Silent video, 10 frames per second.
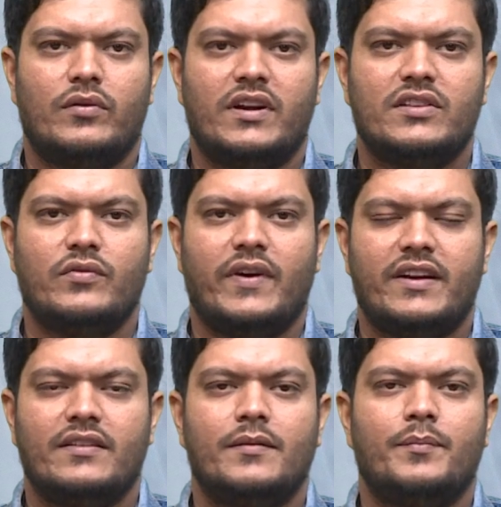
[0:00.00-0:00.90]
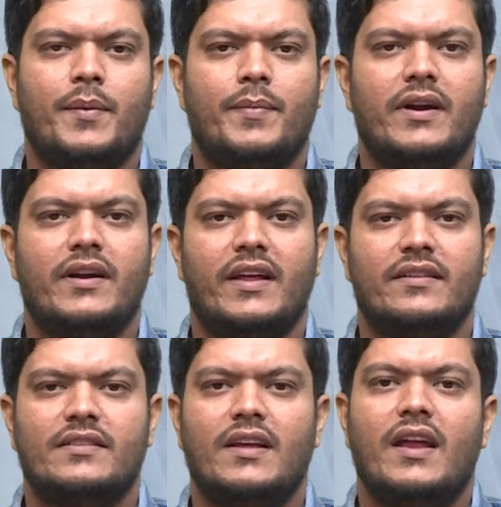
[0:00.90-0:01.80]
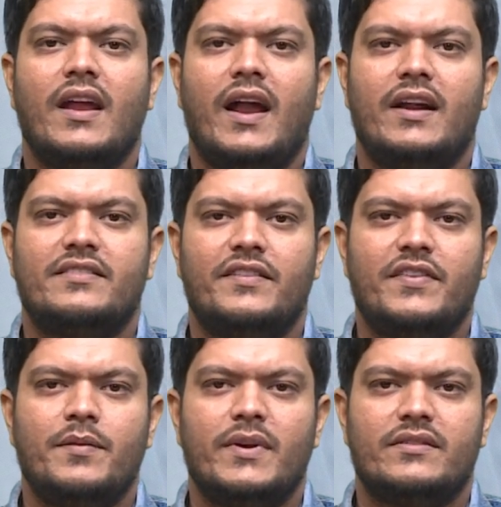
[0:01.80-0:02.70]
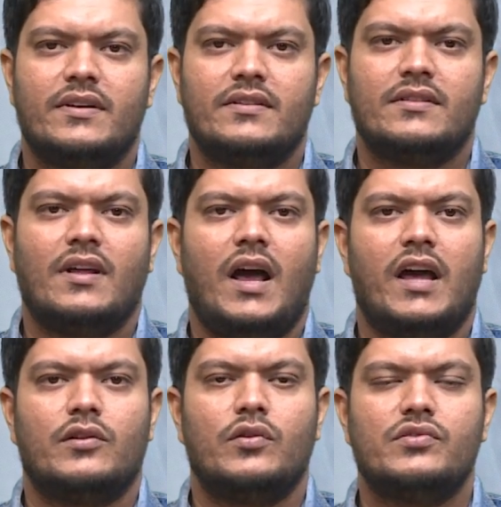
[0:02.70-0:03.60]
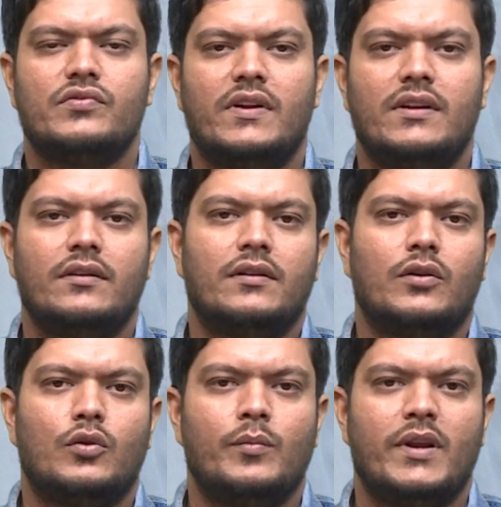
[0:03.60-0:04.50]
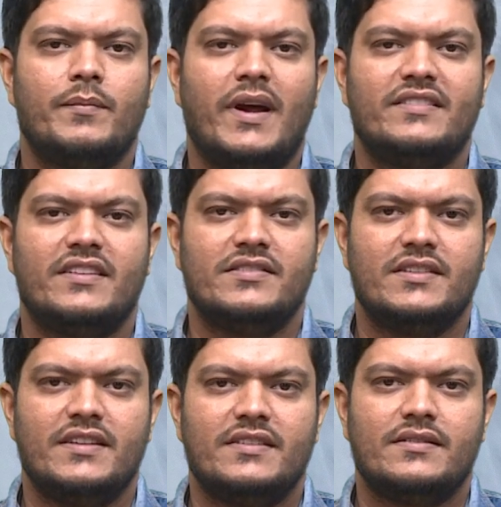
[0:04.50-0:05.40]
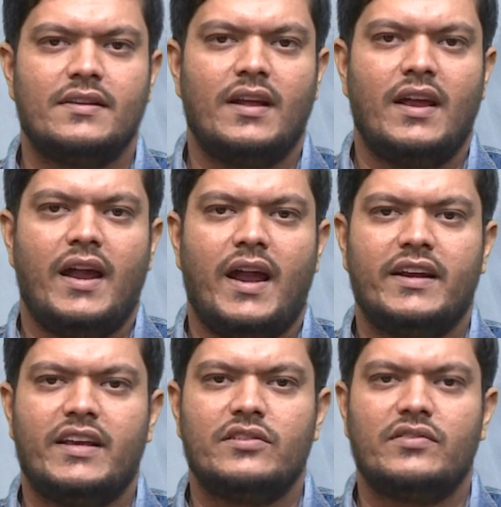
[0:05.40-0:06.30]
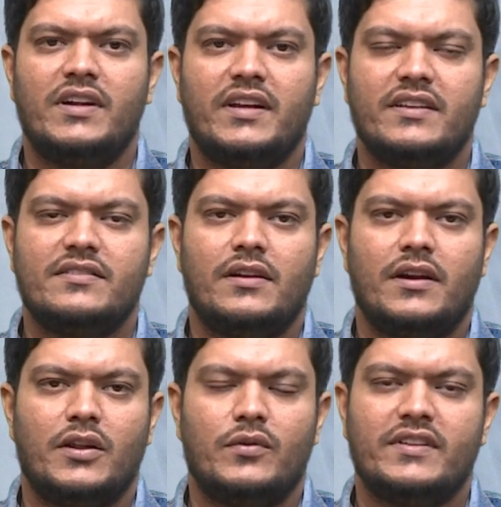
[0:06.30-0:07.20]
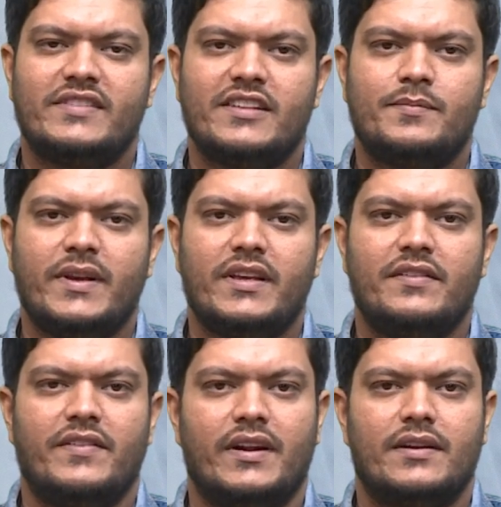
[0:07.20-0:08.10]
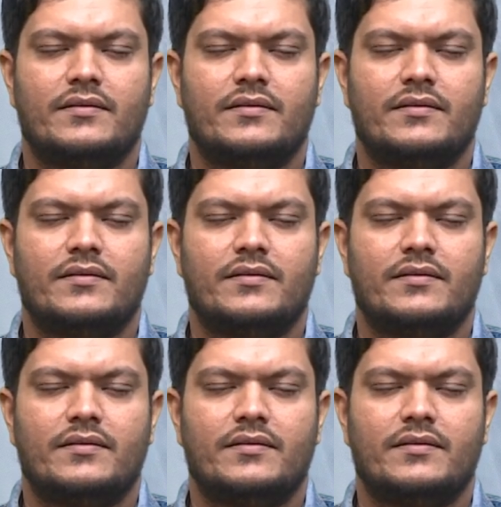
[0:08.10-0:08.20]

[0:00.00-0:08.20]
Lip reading: earthquake preparedness and safety measures are crucial to minimize injuries and casualties during seismic event.